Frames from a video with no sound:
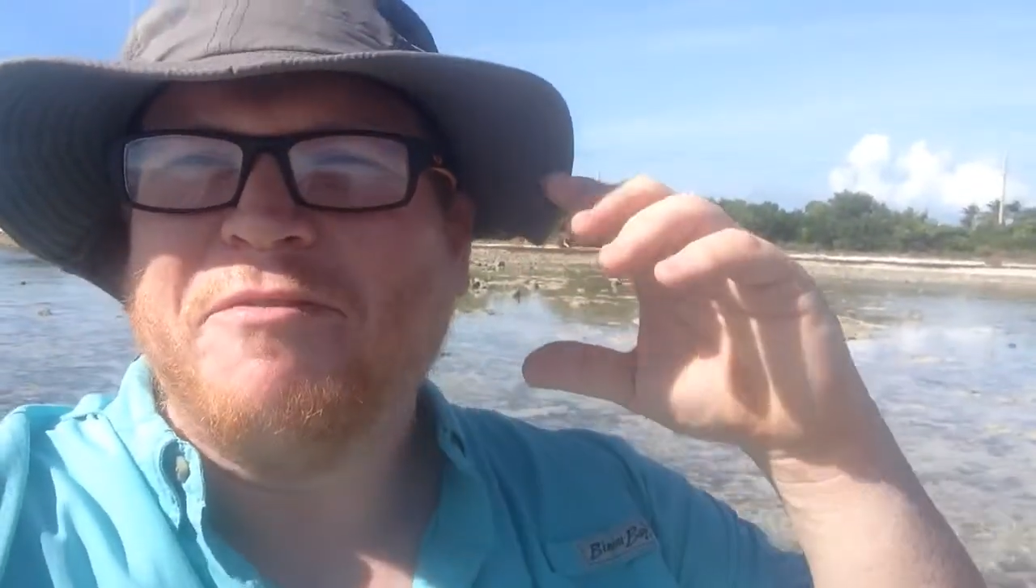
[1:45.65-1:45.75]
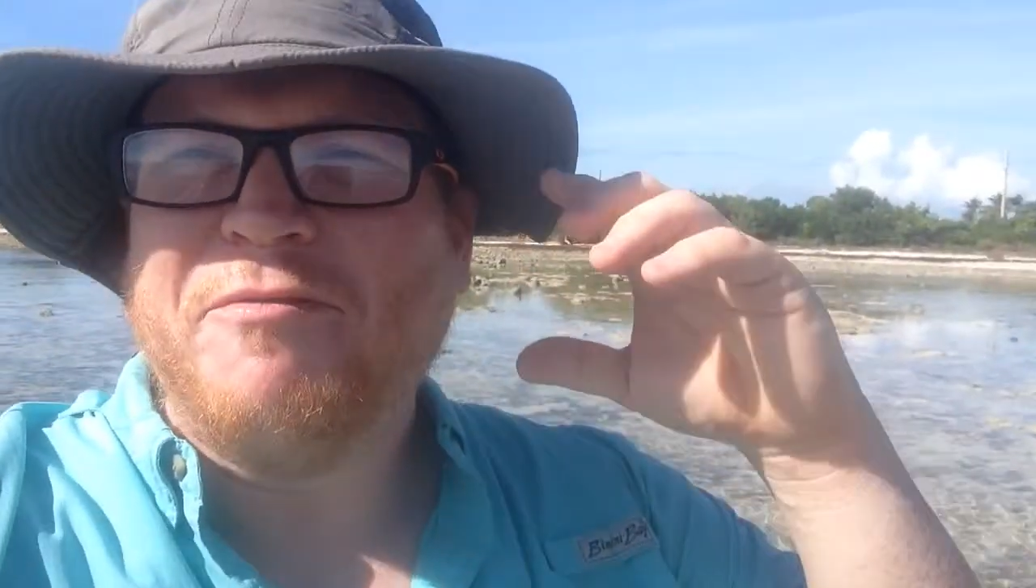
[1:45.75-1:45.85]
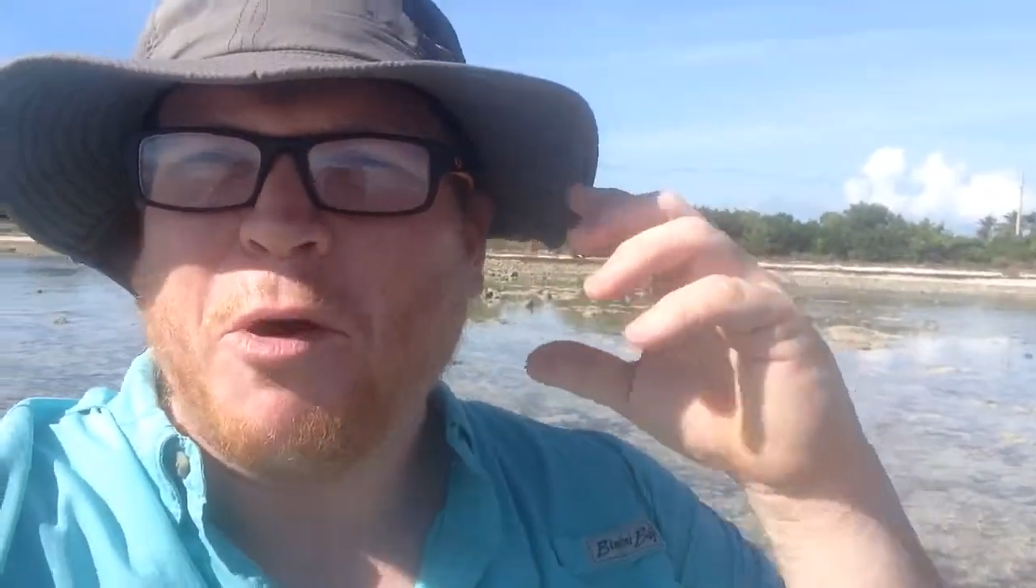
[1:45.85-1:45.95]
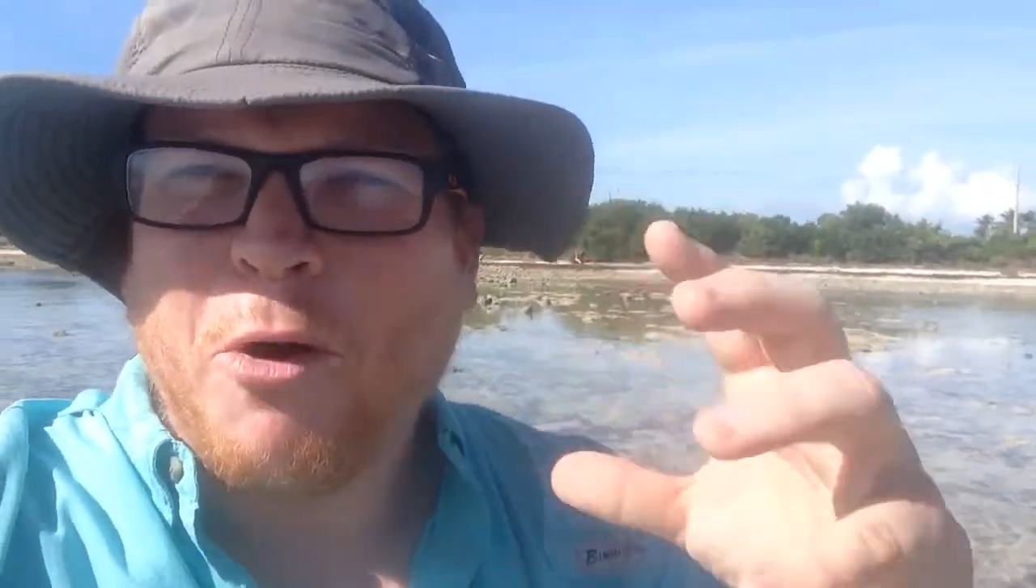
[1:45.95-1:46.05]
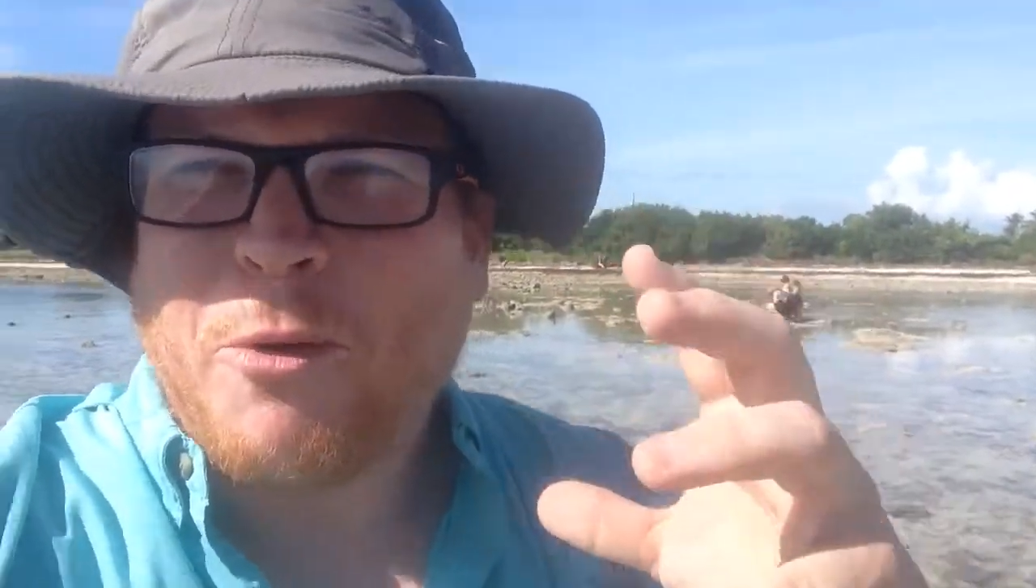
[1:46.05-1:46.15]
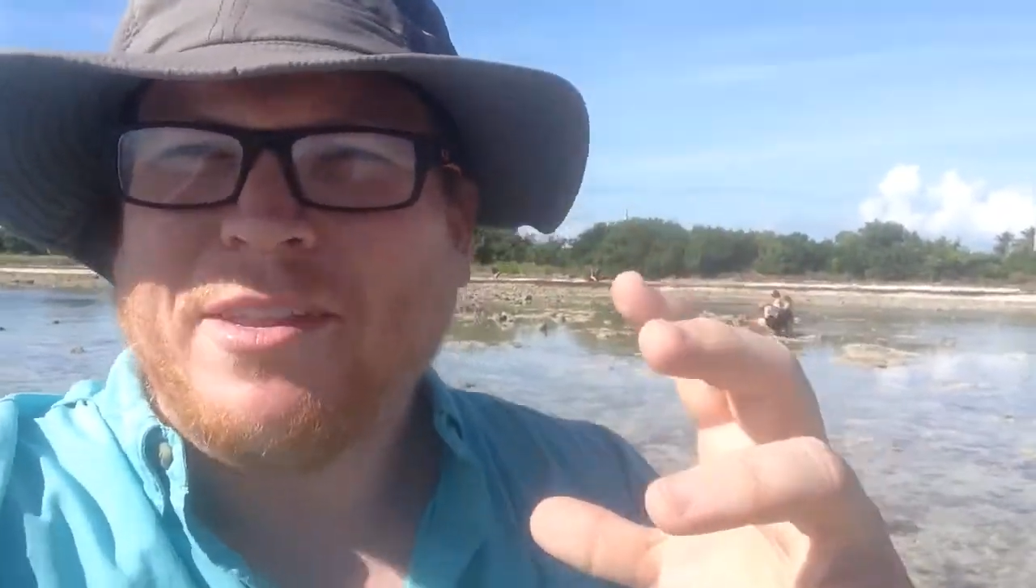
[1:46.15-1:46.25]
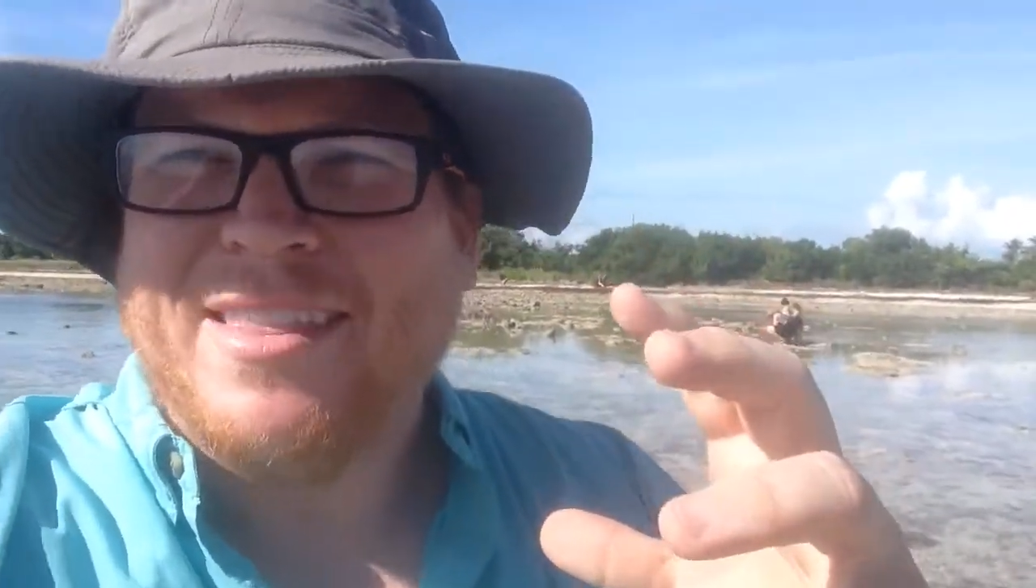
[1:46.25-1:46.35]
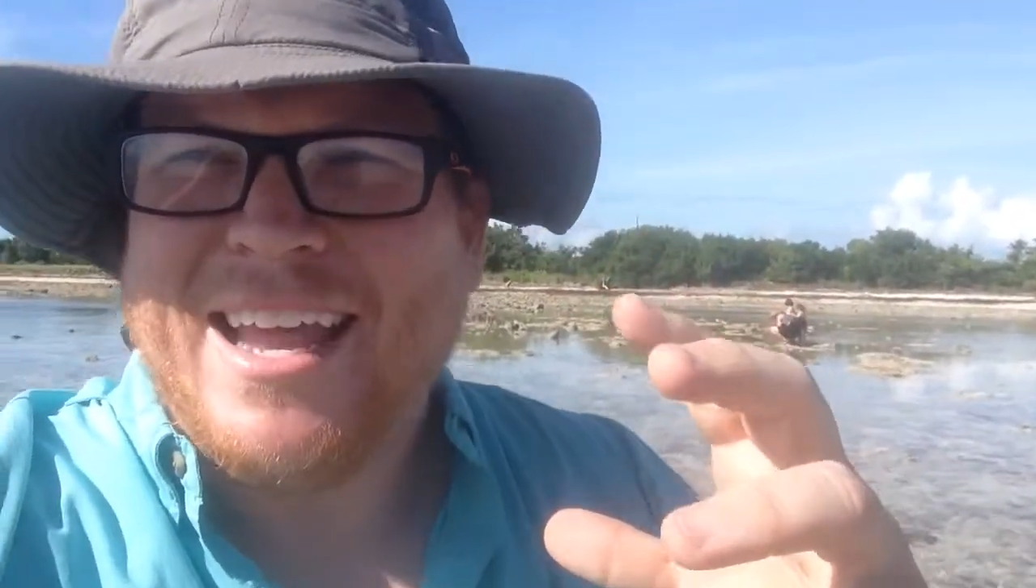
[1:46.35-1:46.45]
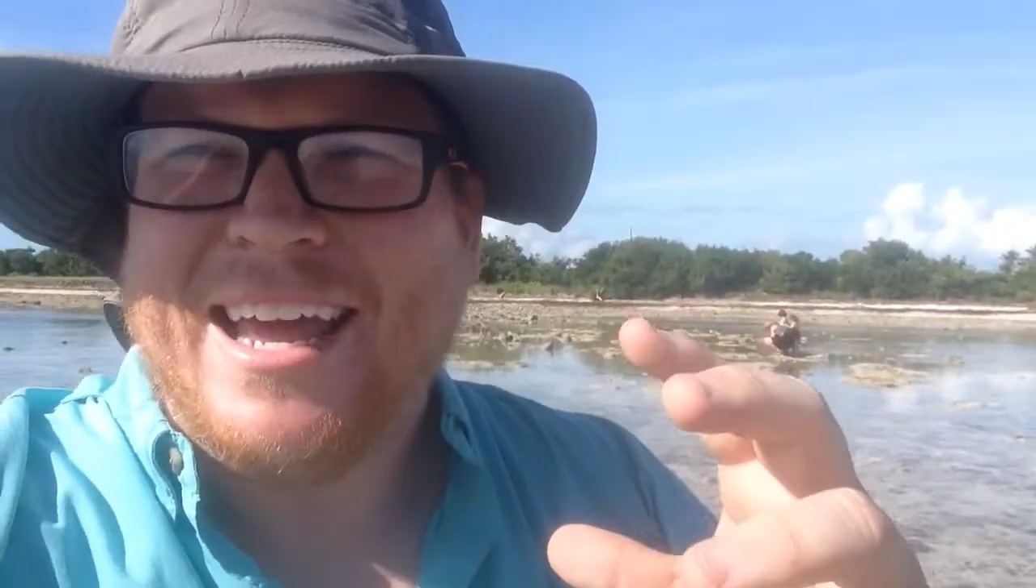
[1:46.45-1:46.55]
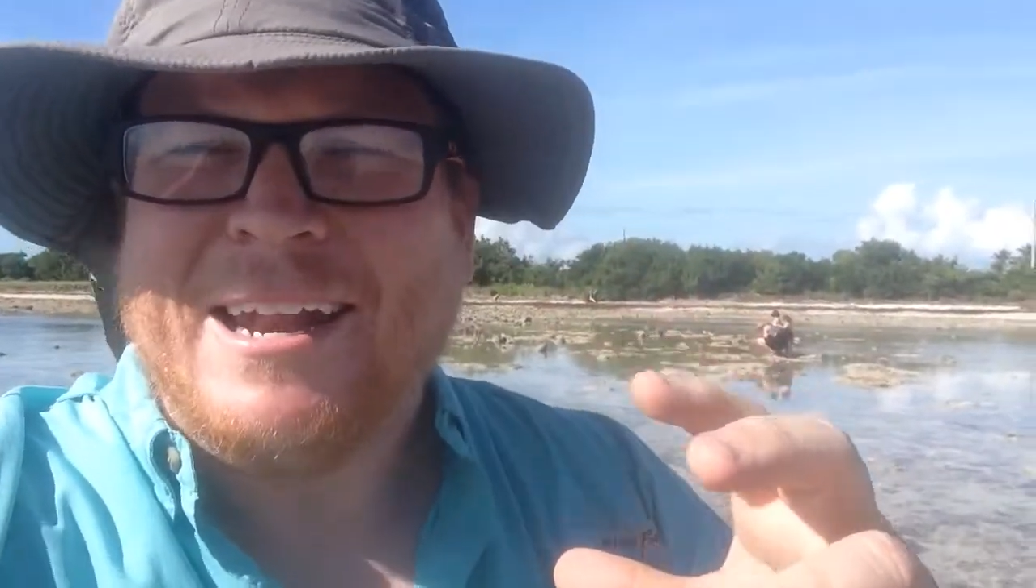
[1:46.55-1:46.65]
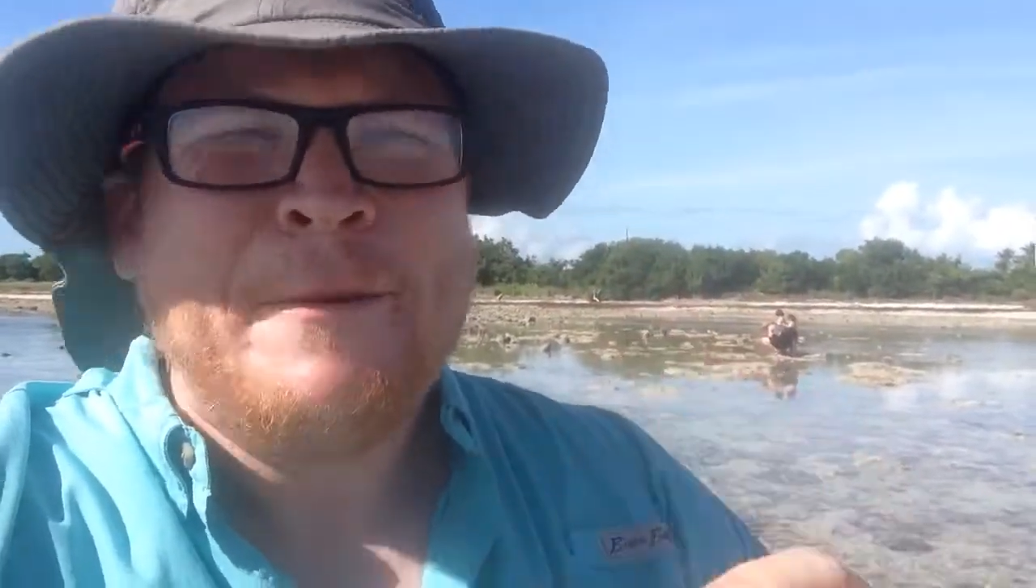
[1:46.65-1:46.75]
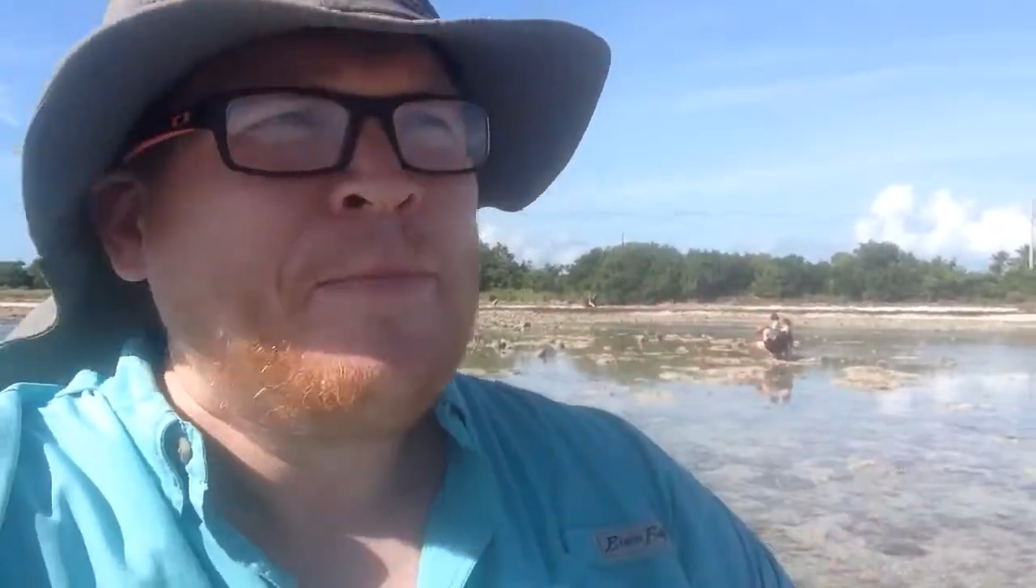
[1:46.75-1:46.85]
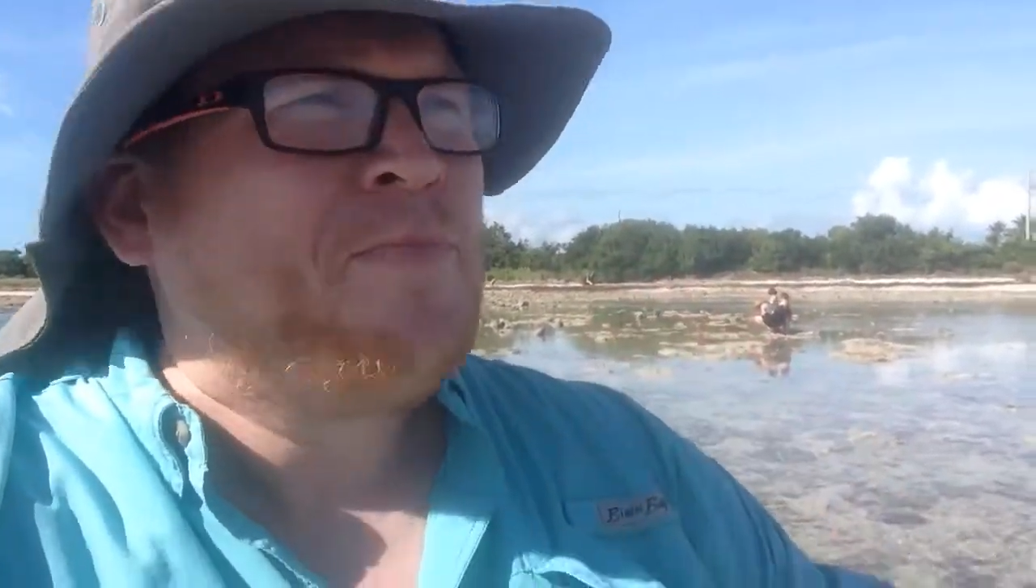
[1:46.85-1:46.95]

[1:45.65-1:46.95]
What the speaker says: forward then.